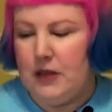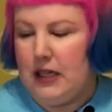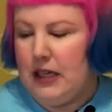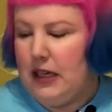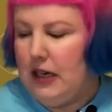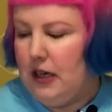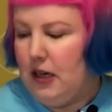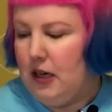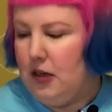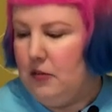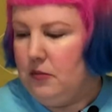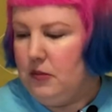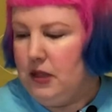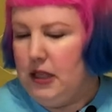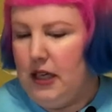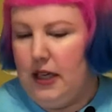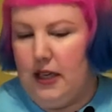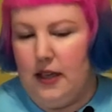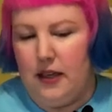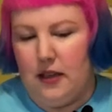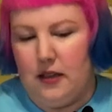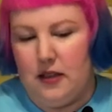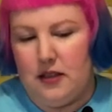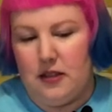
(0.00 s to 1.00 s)
Um,
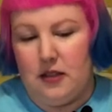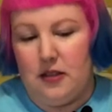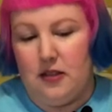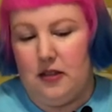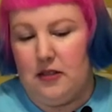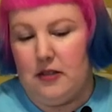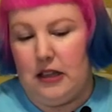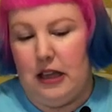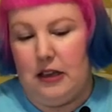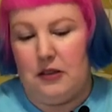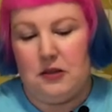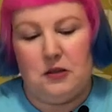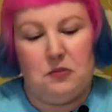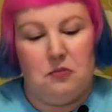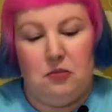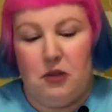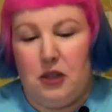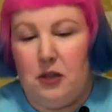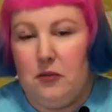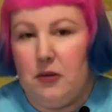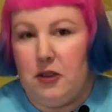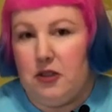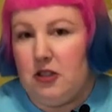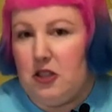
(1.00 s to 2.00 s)
yeah, so that's
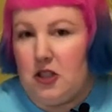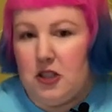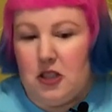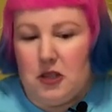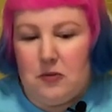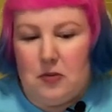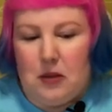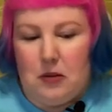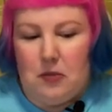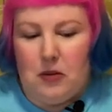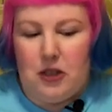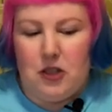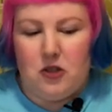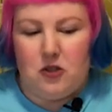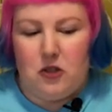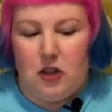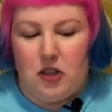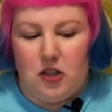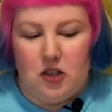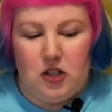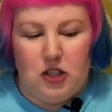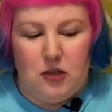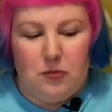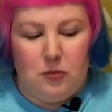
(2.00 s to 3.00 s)
pretty much just been my
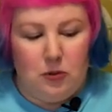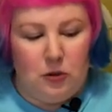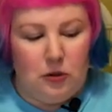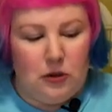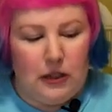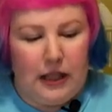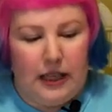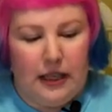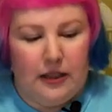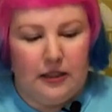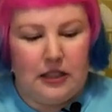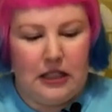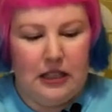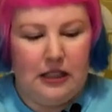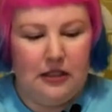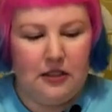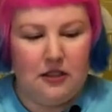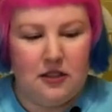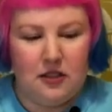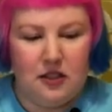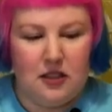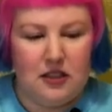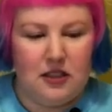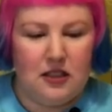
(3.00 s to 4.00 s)
strategy, pull out
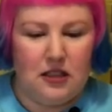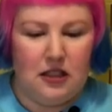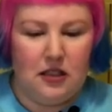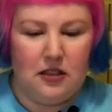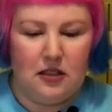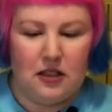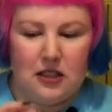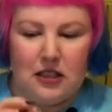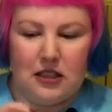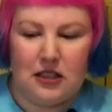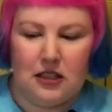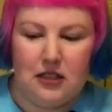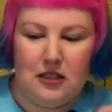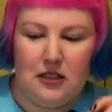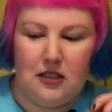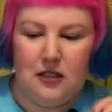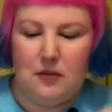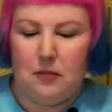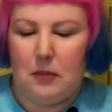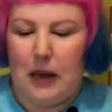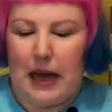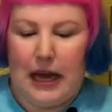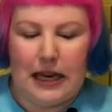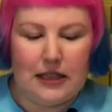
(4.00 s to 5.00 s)
distinct
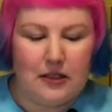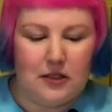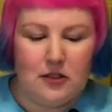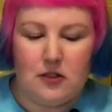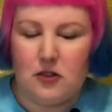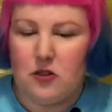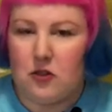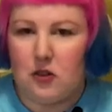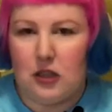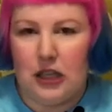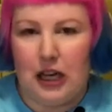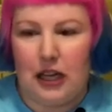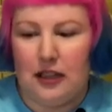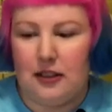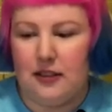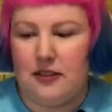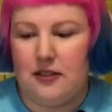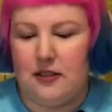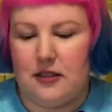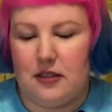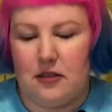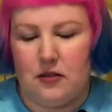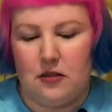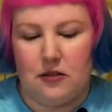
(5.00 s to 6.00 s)
patterns or
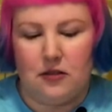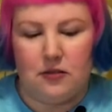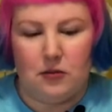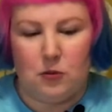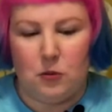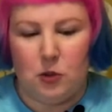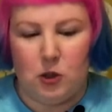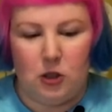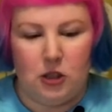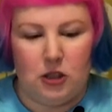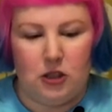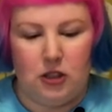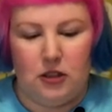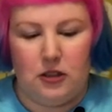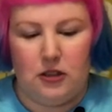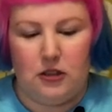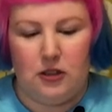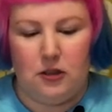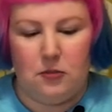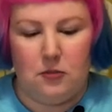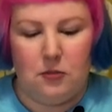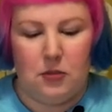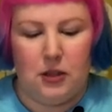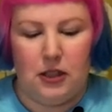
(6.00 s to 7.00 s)
colors and work on
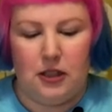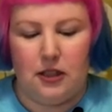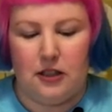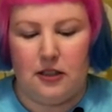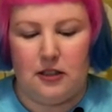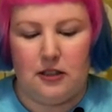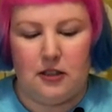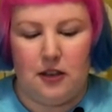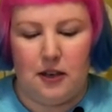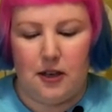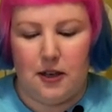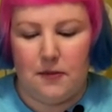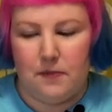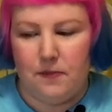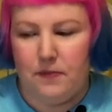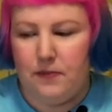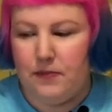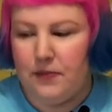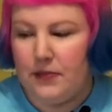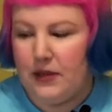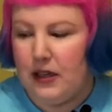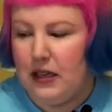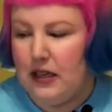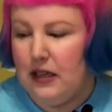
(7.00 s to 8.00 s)
them bit at a time.
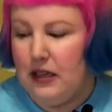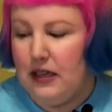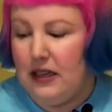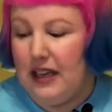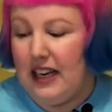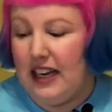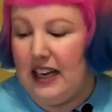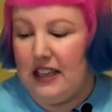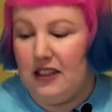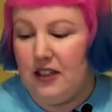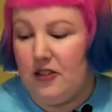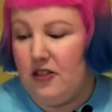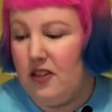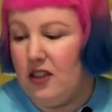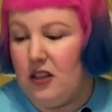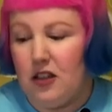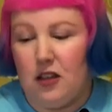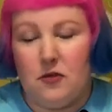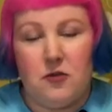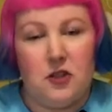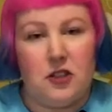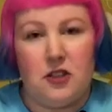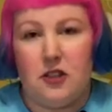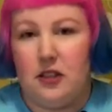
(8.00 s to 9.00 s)
And I think
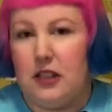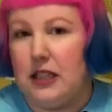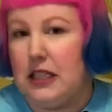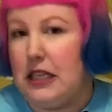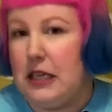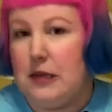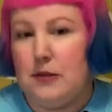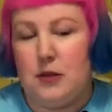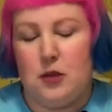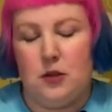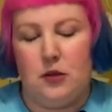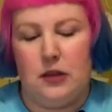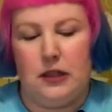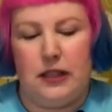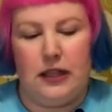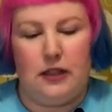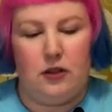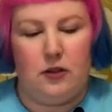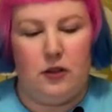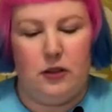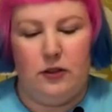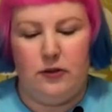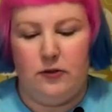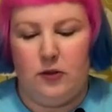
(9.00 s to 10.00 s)
I'm just gonna keep doing that
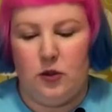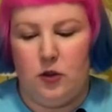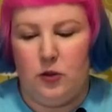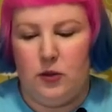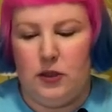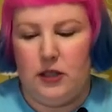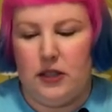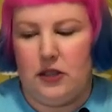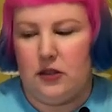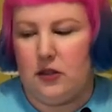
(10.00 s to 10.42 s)
going forward.